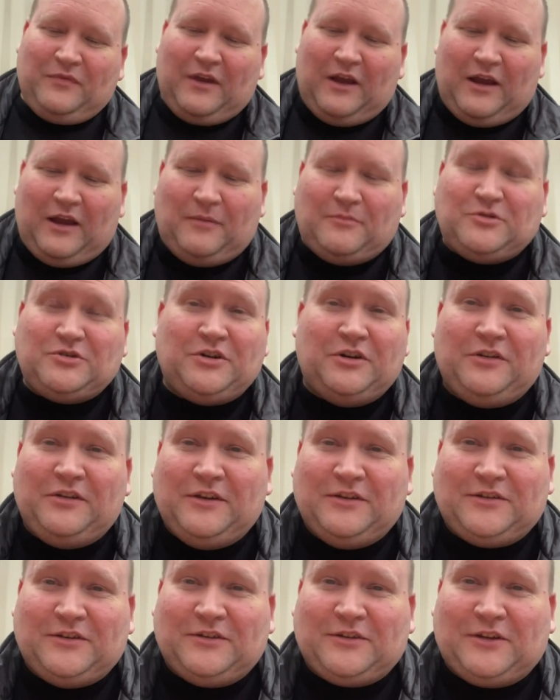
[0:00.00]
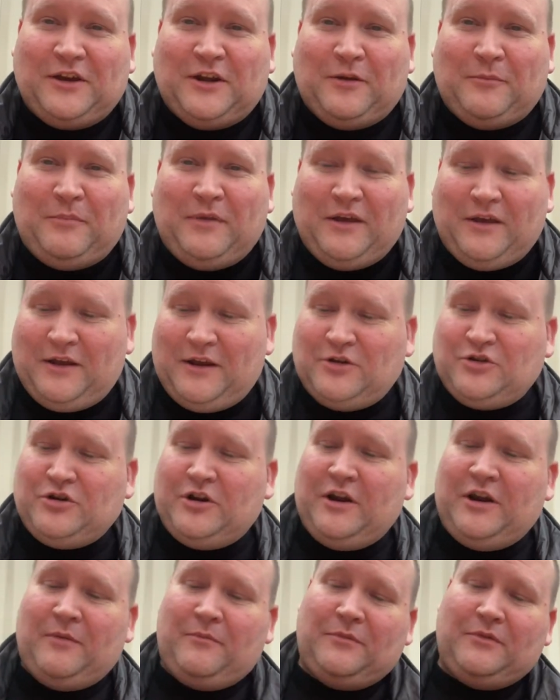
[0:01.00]
I'm sure this is gonna be a
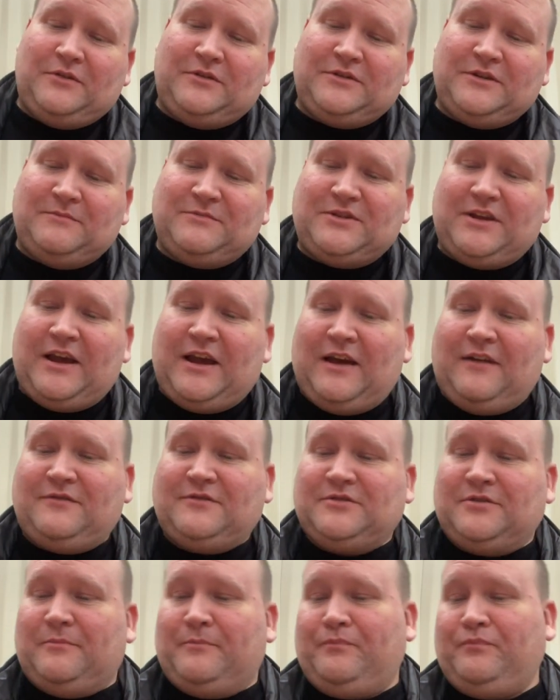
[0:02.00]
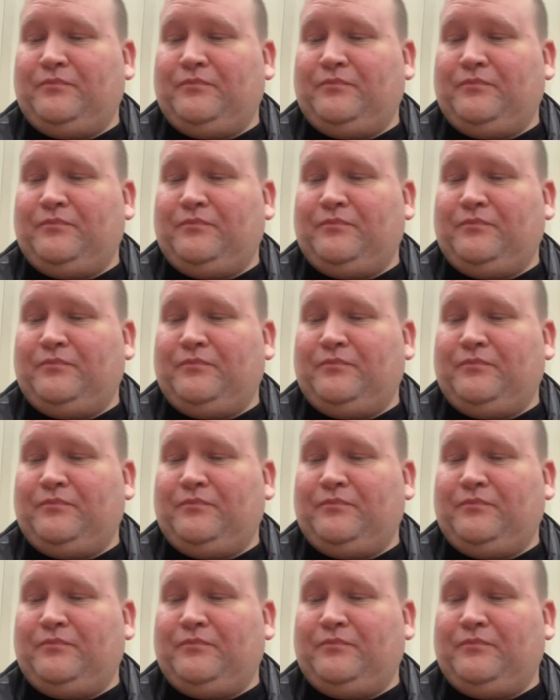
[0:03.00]
dream. It seems to have some